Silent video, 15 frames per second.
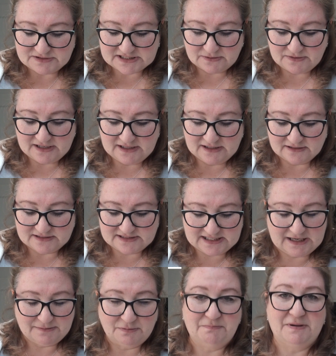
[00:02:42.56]
sowing
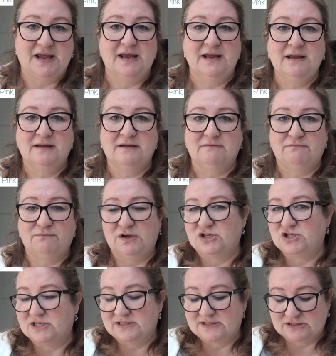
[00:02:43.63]
deep pink,
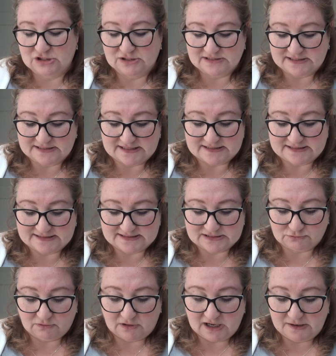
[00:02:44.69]
which is just as it's
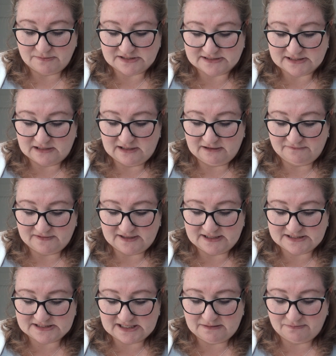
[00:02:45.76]
described, it's a
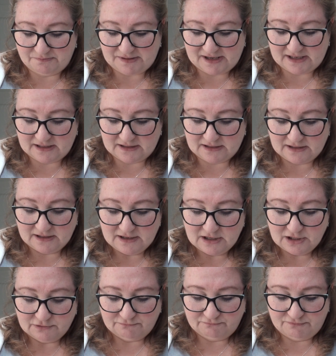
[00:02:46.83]
lovely deep pink
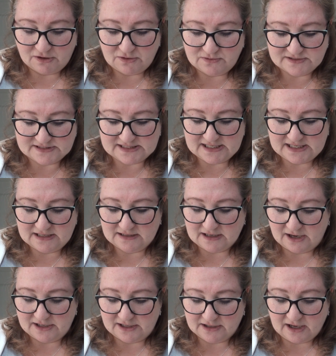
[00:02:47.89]
rosy
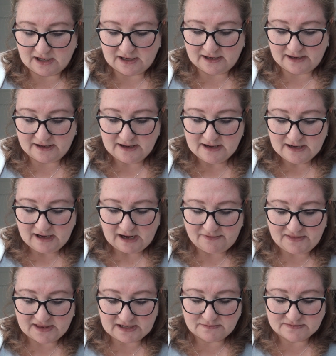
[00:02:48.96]
kind of color,
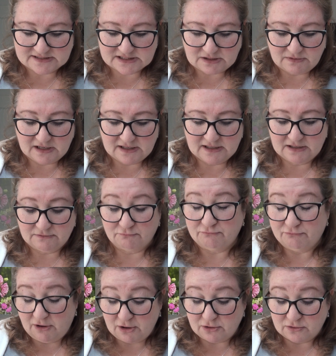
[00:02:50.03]
and then I'm sowing
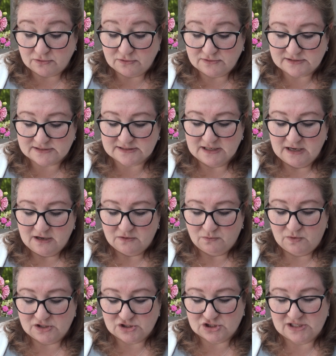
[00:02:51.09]
rose,
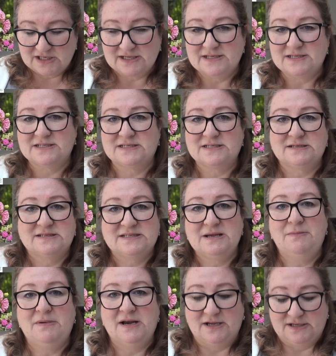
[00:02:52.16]
which is
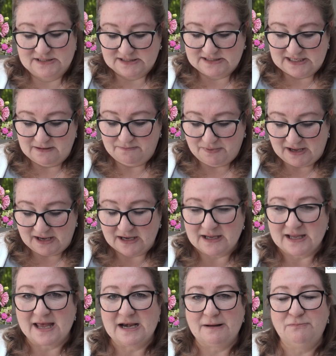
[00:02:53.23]
similar to deep
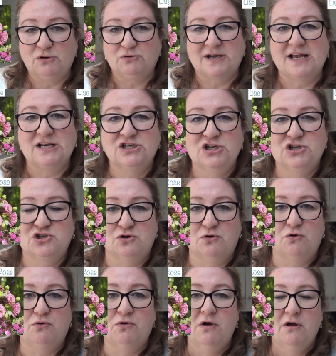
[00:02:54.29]
pink, and I'm not actually
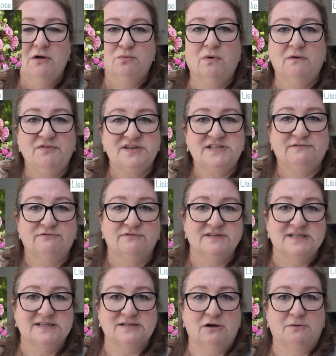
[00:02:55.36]
sure what the
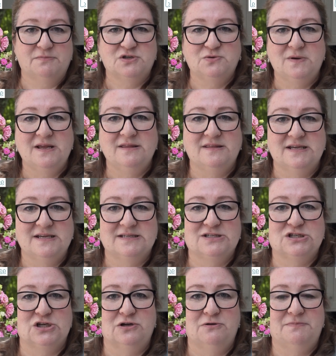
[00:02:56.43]
differences are between these
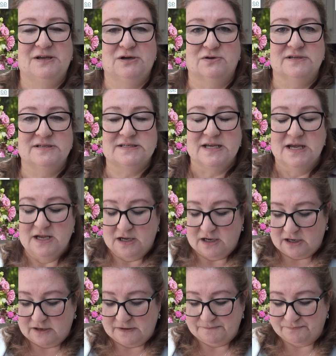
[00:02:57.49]
two because
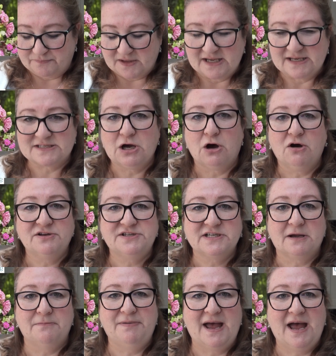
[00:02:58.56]
it's hard to
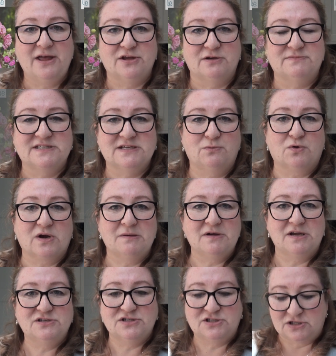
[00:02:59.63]
compare them. So what I'm
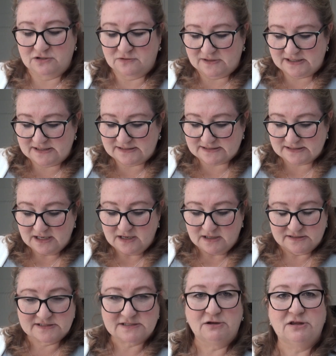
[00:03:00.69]
going to do is
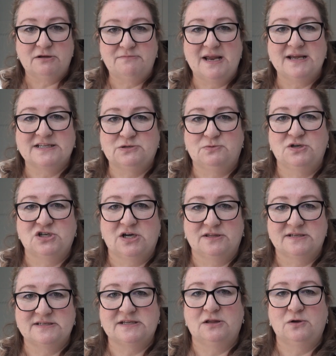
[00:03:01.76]
sow them next to each
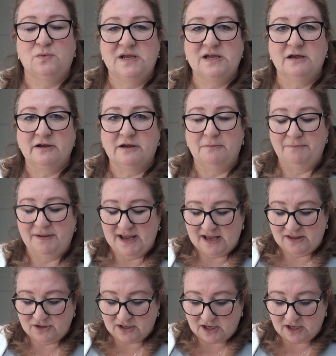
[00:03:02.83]
other so that we can compare the